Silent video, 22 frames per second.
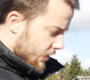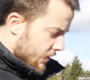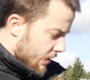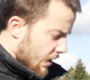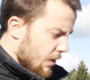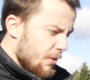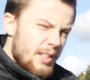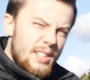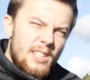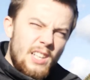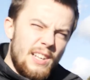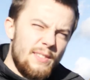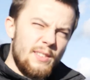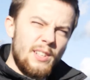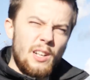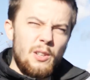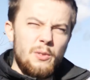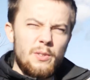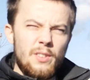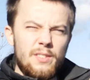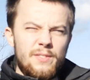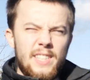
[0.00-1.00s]
I don't think I've
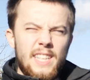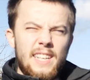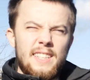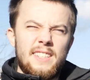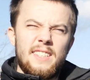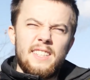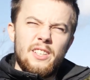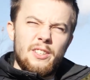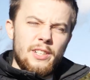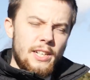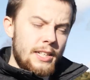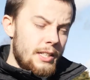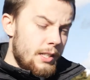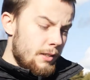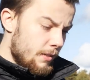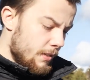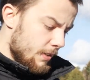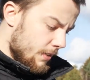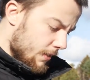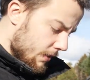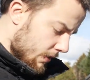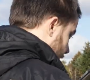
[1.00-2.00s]
included VAT on any of
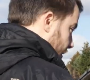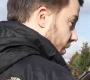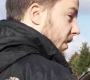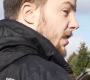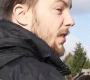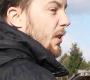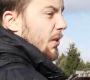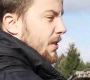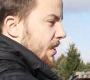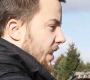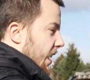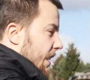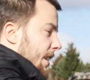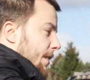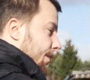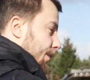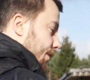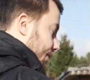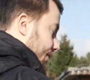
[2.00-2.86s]
this. Let's go inside.